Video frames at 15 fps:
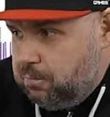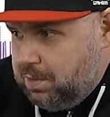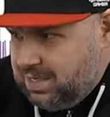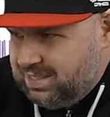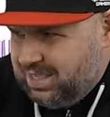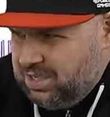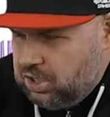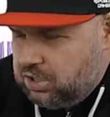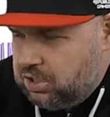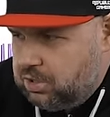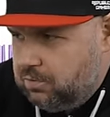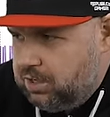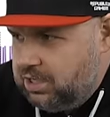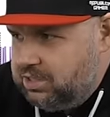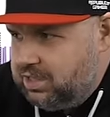and in photo
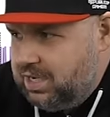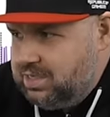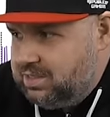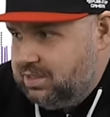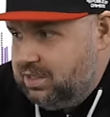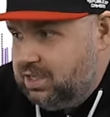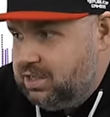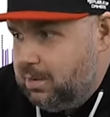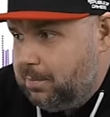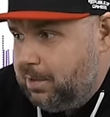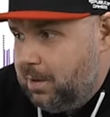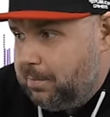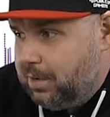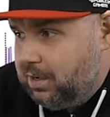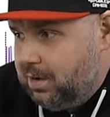editing, it scored
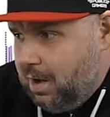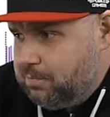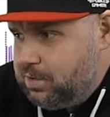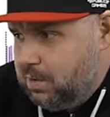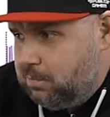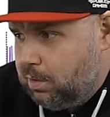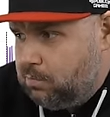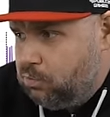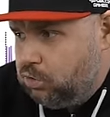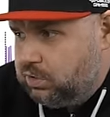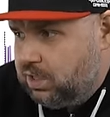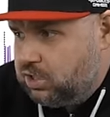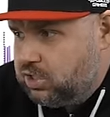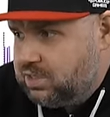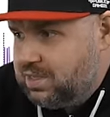excellent points. That is,
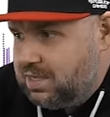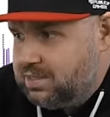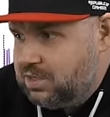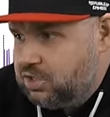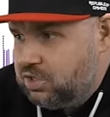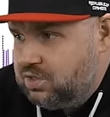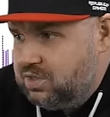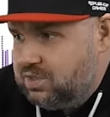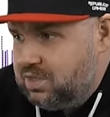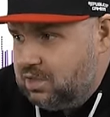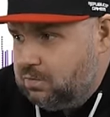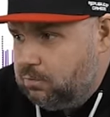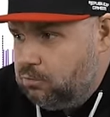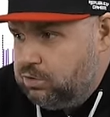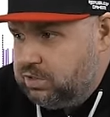this is a cool P C for
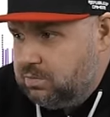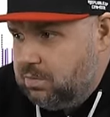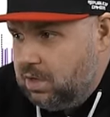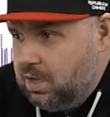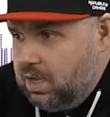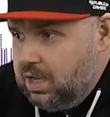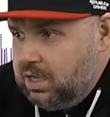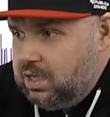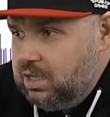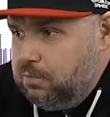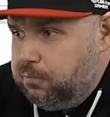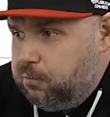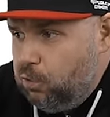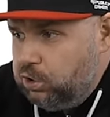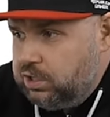processing video. And in
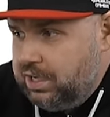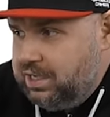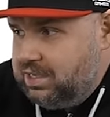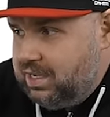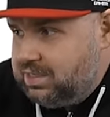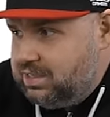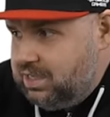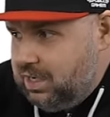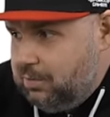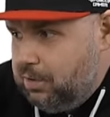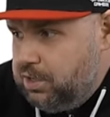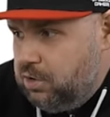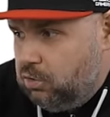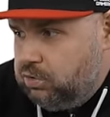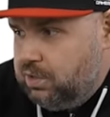video editing, it scored
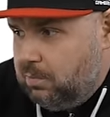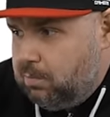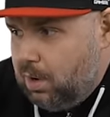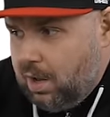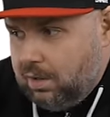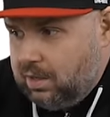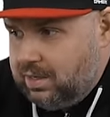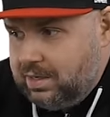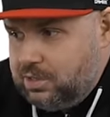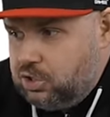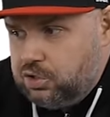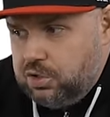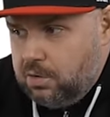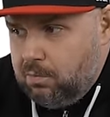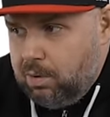excellent points. That is,
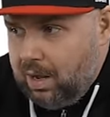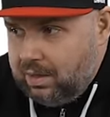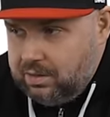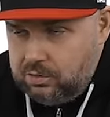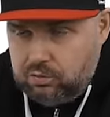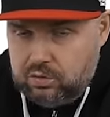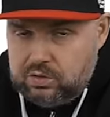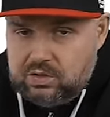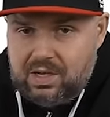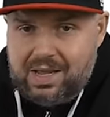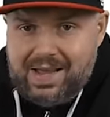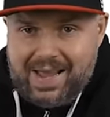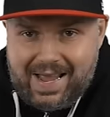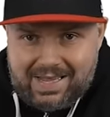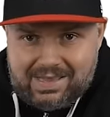this is a cool P C for
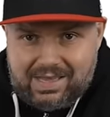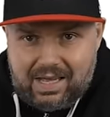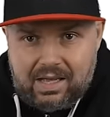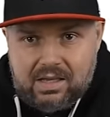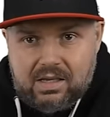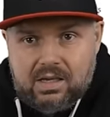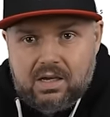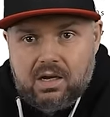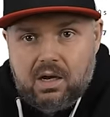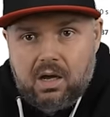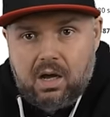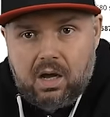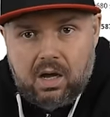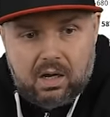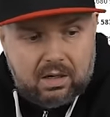processing video. That
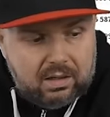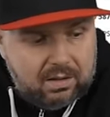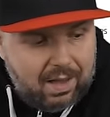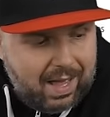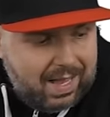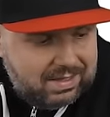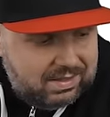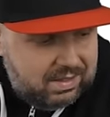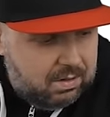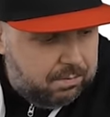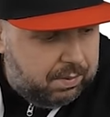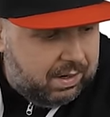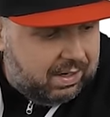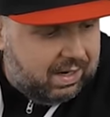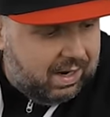is, this is a cool P C for
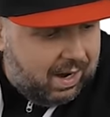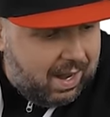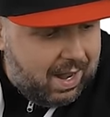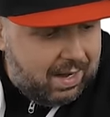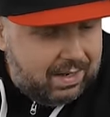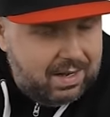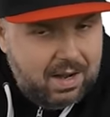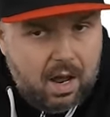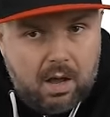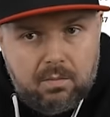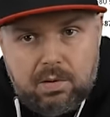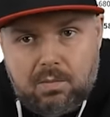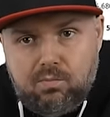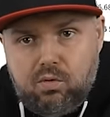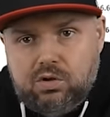processing photo. That is,
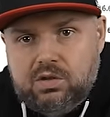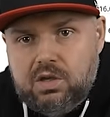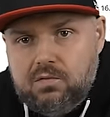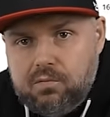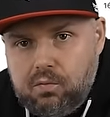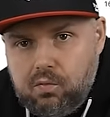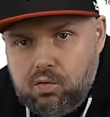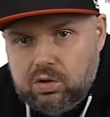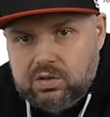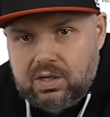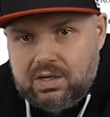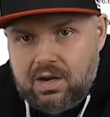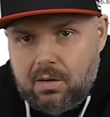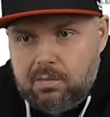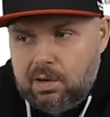this is a cool P C for
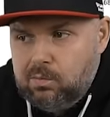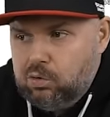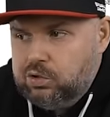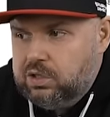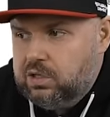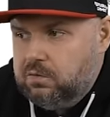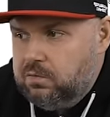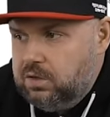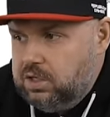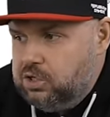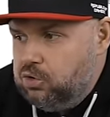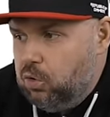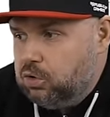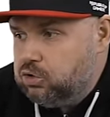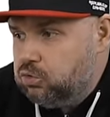processing video. With
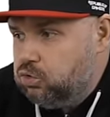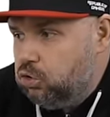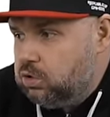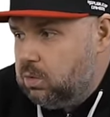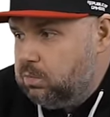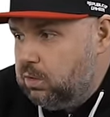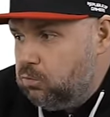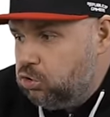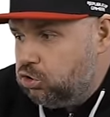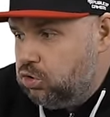the implementation